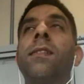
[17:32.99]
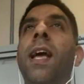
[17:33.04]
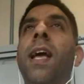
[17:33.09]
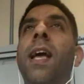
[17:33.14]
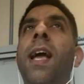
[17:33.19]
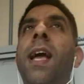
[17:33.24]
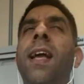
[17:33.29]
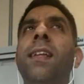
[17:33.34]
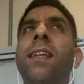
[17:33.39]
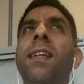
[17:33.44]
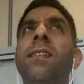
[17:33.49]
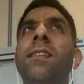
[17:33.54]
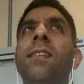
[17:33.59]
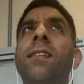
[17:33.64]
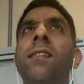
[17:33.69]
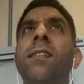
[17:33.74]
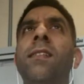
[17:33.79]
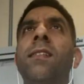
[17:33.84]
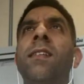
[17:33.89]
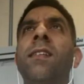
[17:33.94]
and
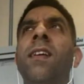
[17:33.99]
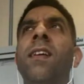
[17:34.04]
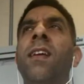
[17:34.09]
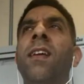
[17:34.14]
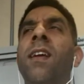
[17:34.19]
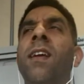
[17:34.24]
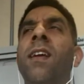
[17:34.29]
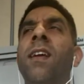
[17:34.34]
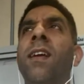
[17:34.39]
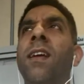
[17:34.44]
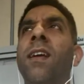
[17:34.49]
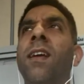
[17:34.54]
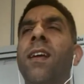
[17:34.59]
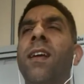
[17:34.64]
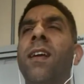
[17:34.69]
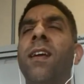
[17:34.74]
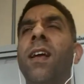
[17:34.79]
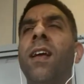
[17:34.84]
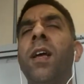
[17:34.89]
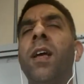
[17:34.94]

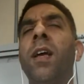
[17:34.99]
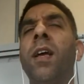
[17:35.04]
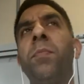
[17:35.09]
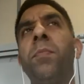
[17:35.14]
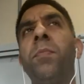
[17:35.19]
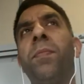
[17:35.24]
I